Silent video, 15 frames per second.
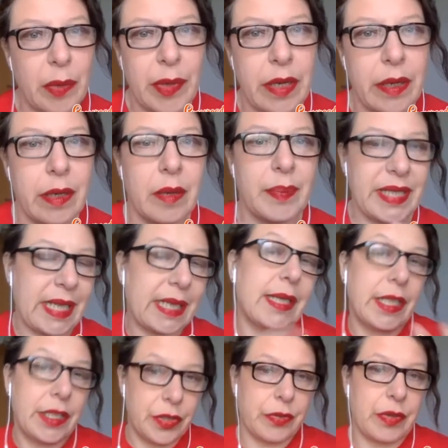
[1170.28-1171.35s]
we are,
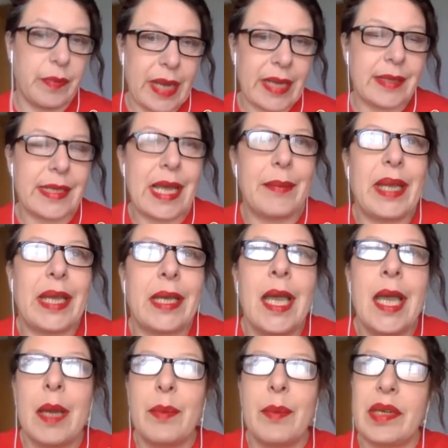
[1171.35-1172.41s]
particularly during pandemic?
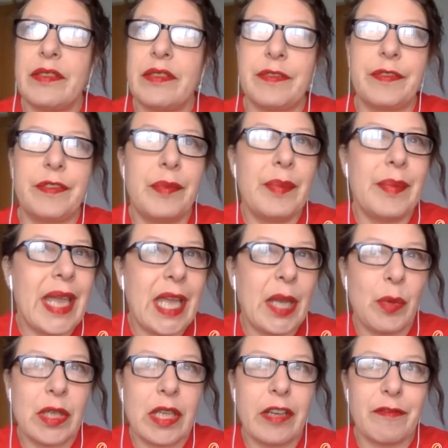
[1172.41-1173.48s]
But for me,
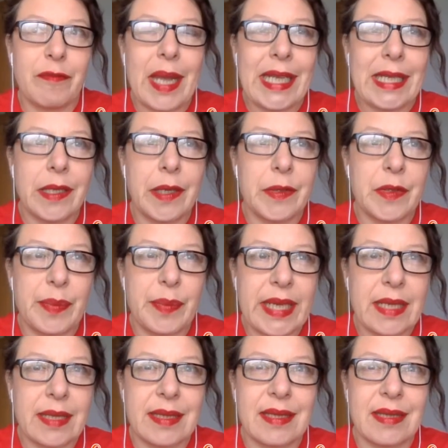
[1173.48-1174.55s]
when I've made those big,
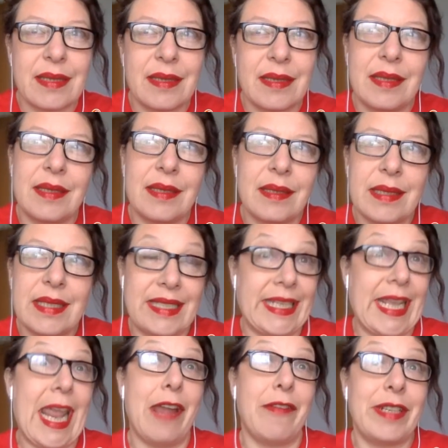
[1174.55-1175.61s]

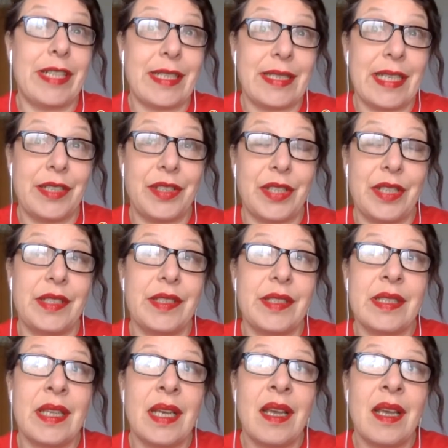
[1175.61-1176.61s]
scary decisions,